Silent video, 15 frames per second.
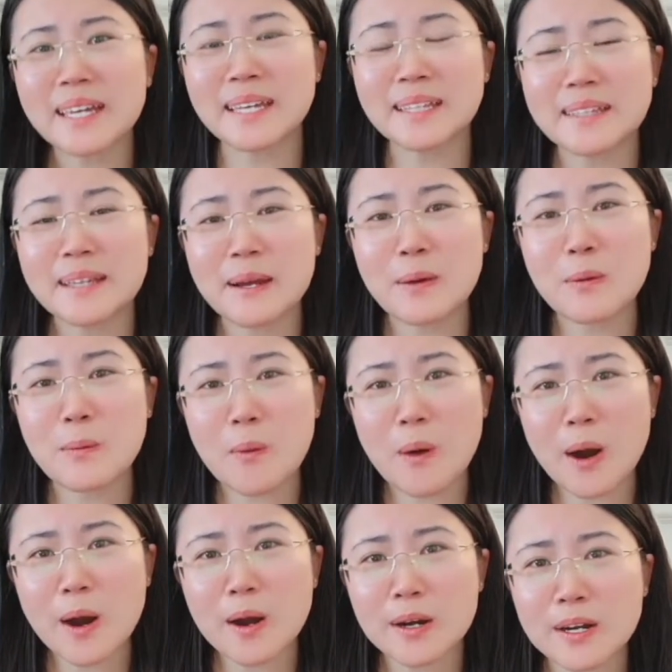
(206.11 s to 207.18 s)
in their
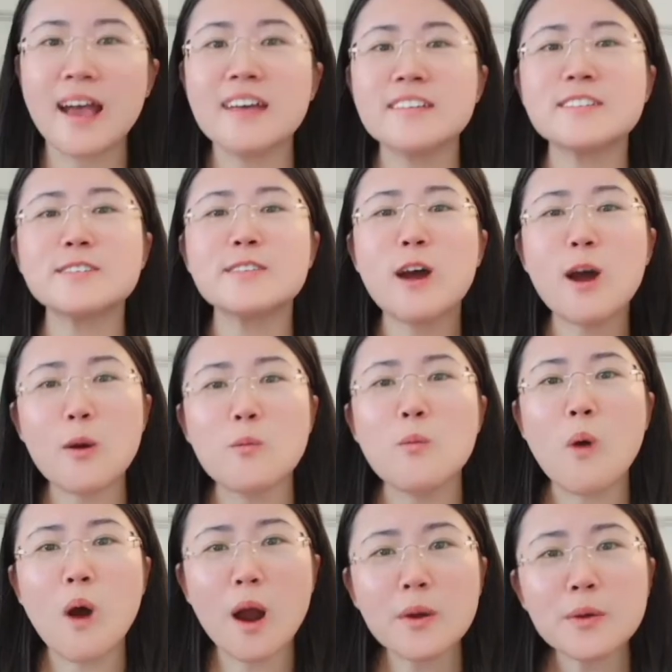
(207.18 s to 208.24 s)
work and start
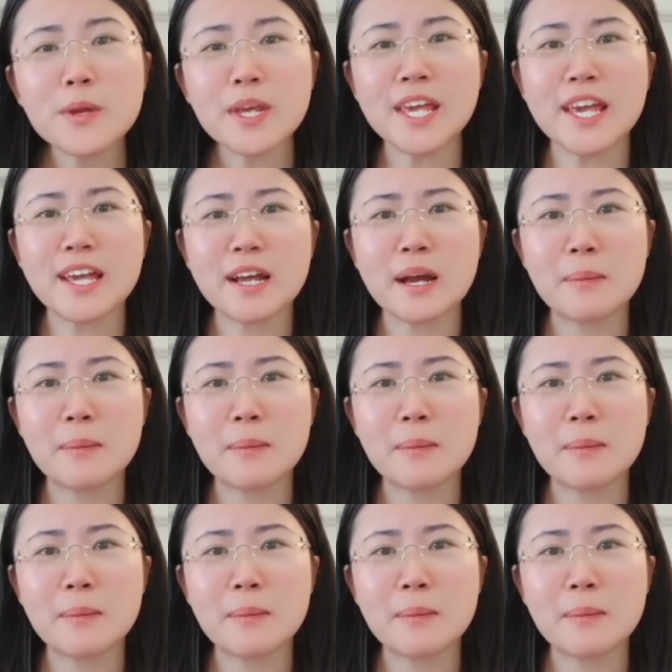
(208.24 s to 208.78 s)
worrying